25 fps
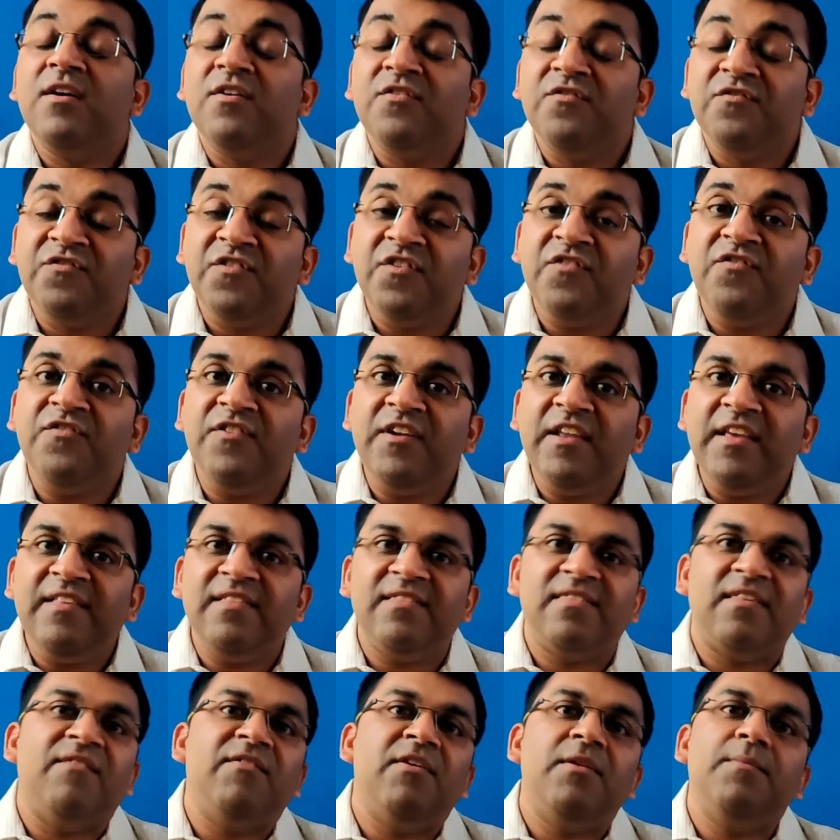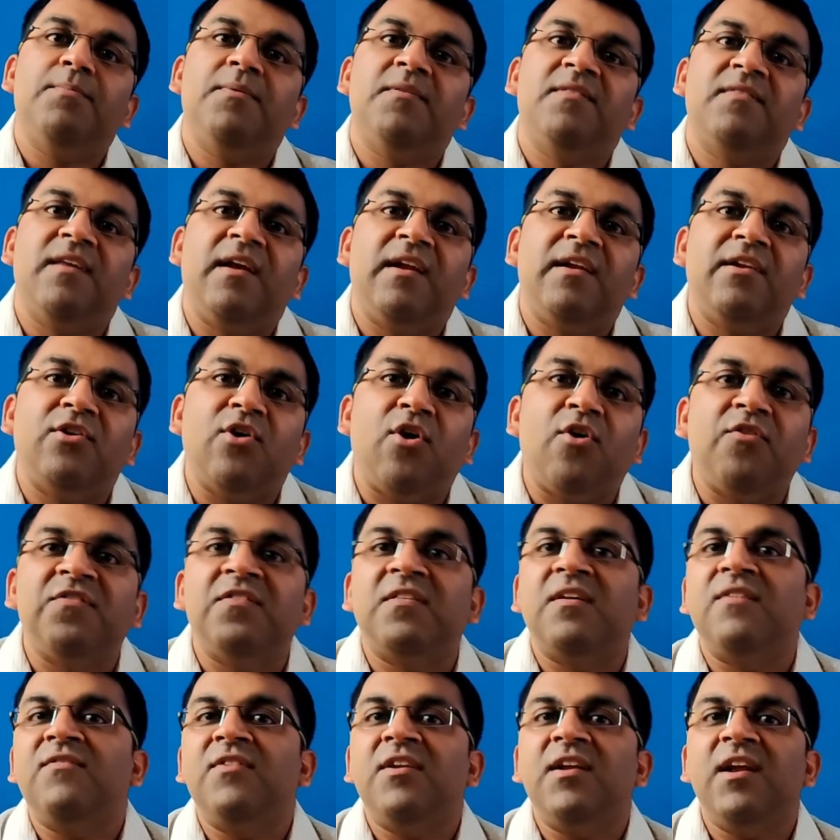57% of
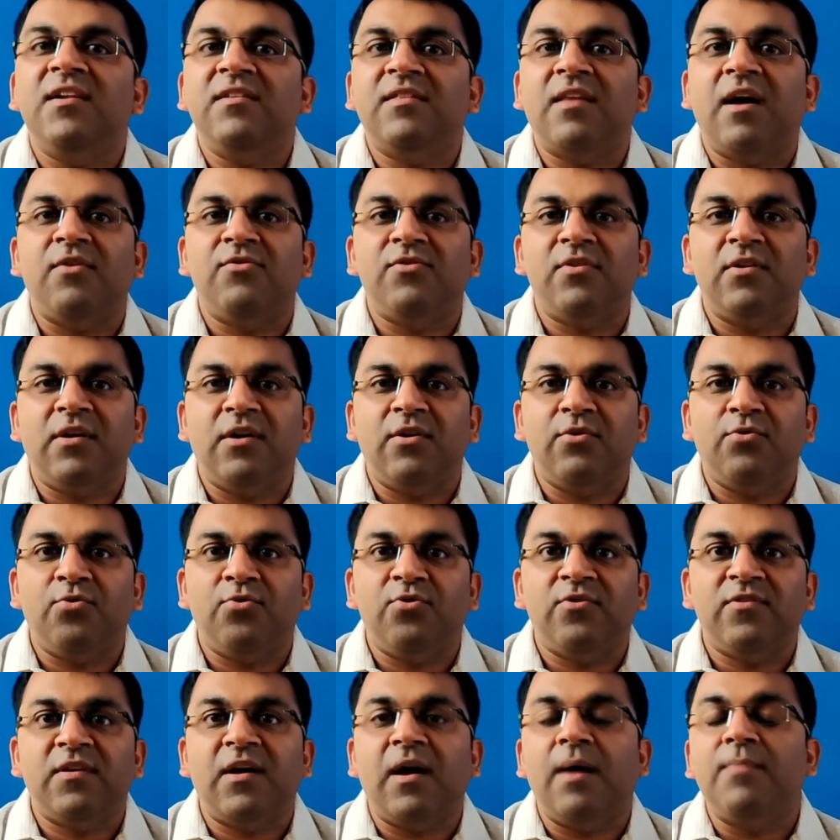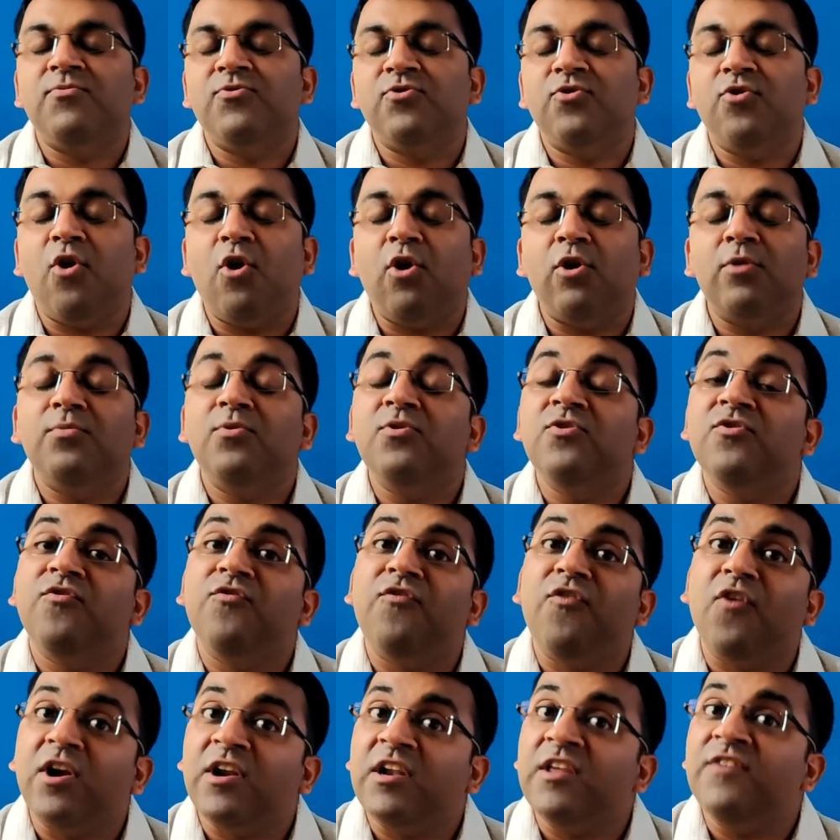78,000 crores comes to almost
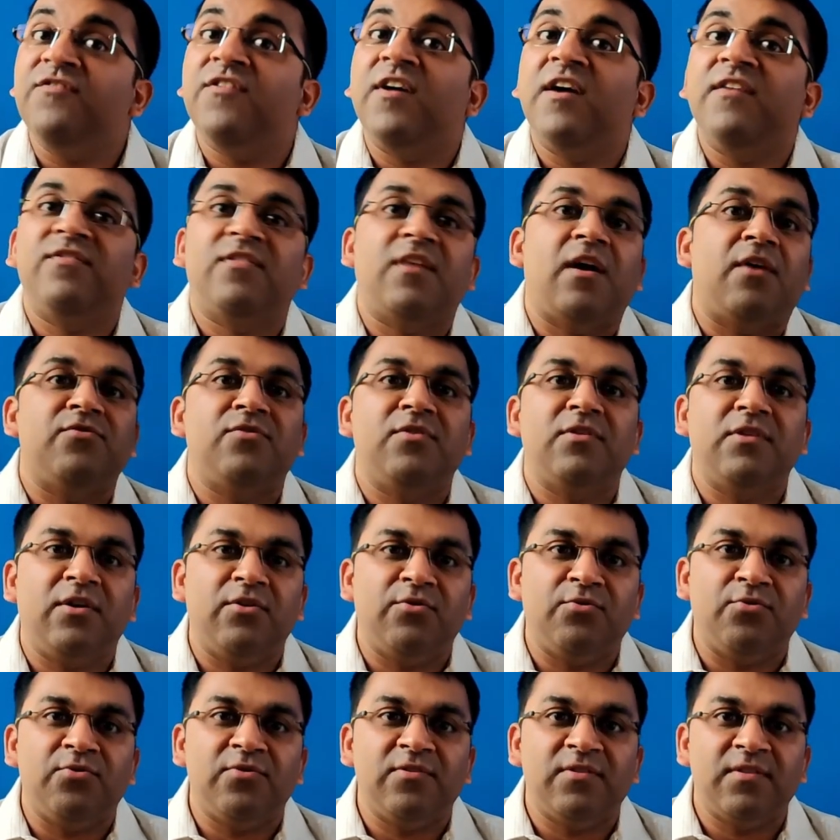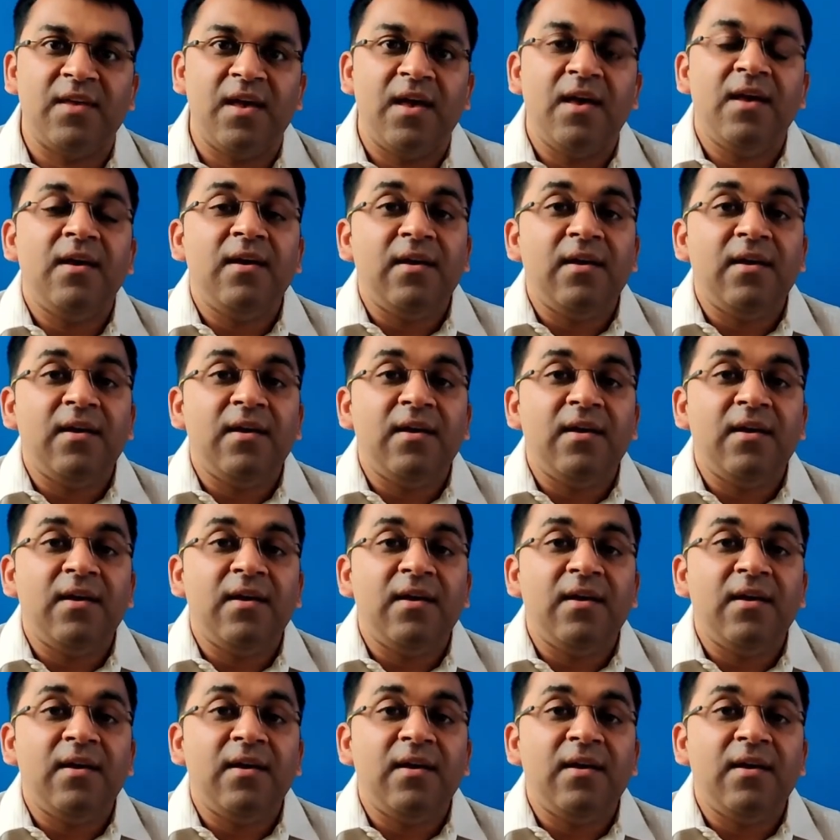45,000 crores.